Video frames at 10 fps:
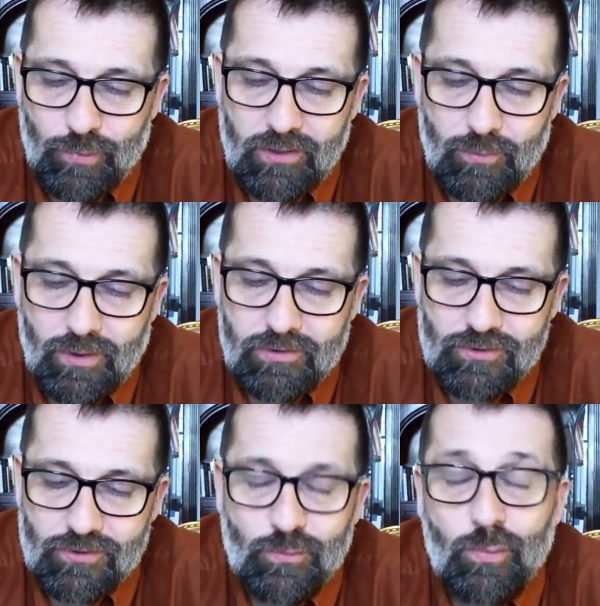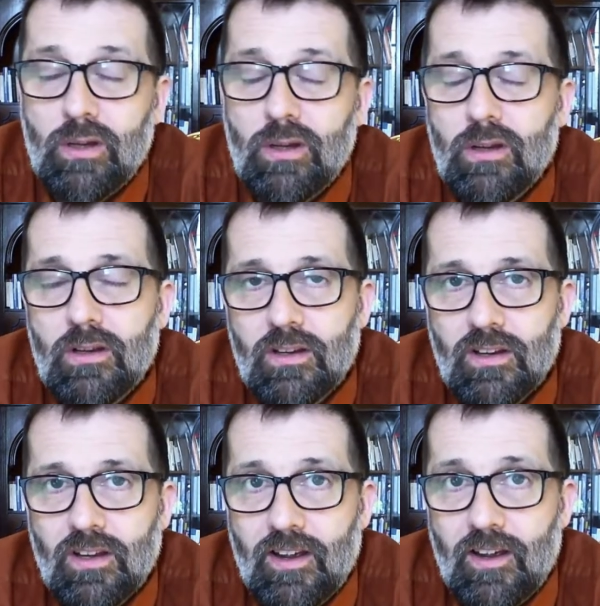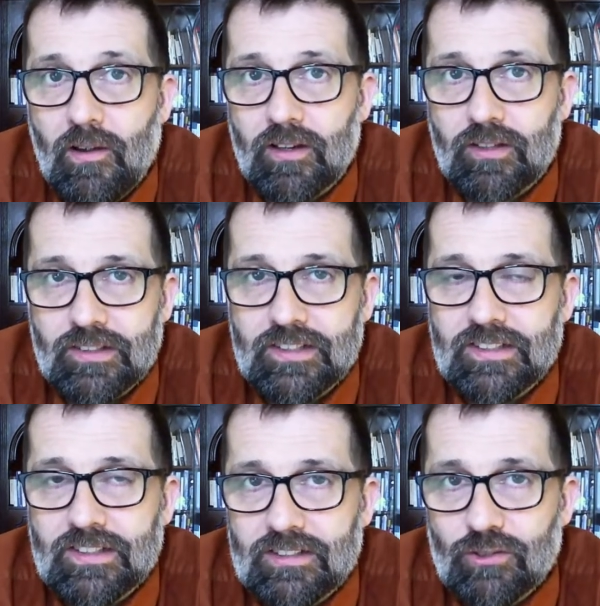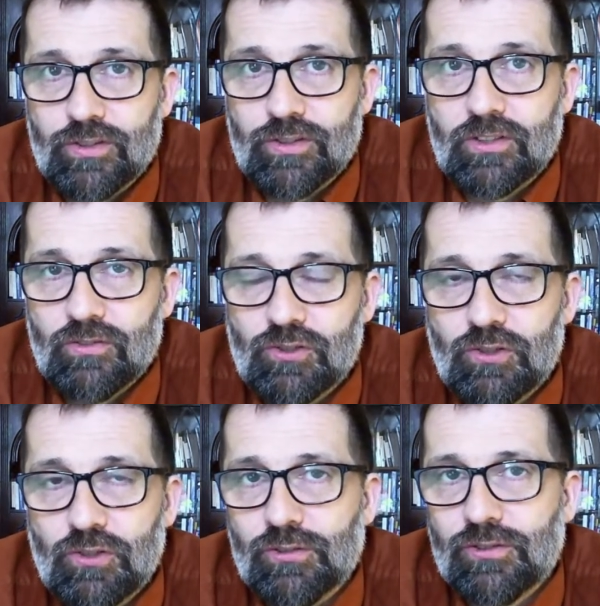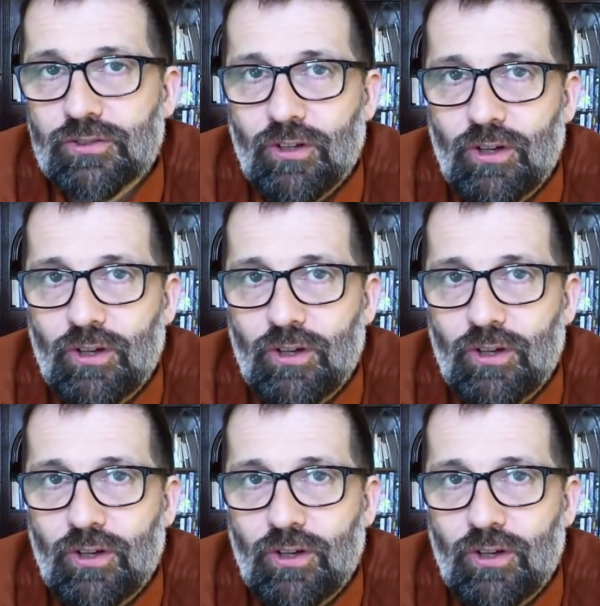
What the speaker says: that be, the powers that shouldn't be, are clearly losing control